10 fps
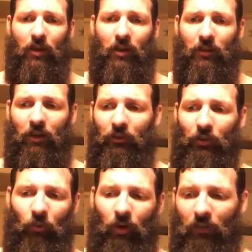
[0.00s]
You
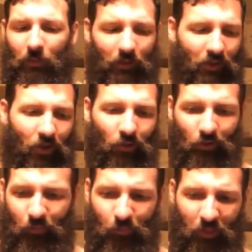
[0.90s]
don't want it to be this
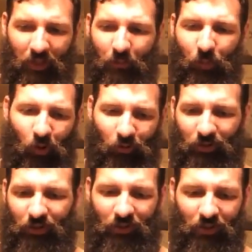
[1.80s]
big bulky.